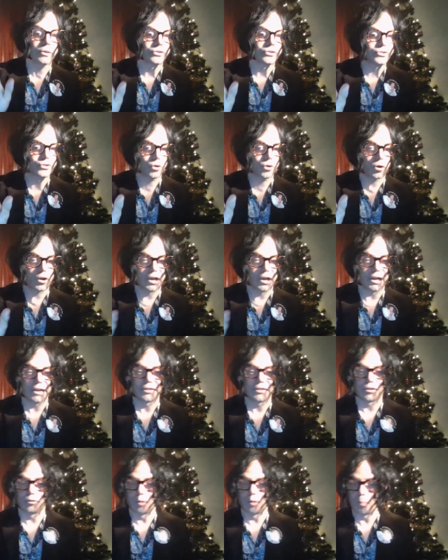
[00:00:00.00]
the story,
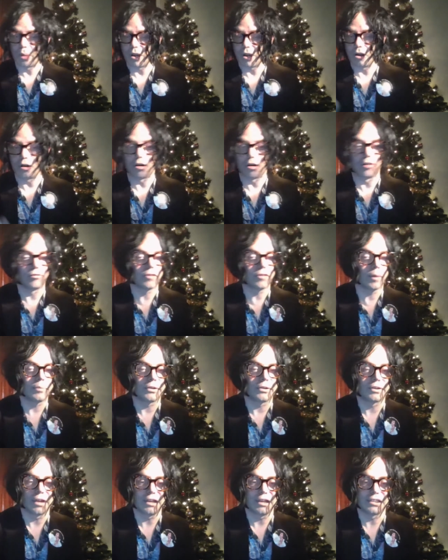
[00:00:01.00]
The Repairer of
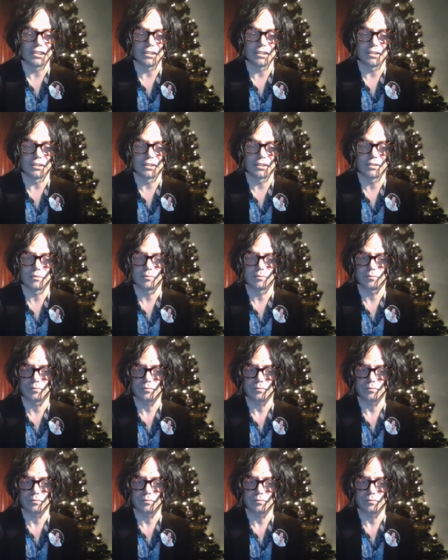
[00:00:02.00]
Reputations.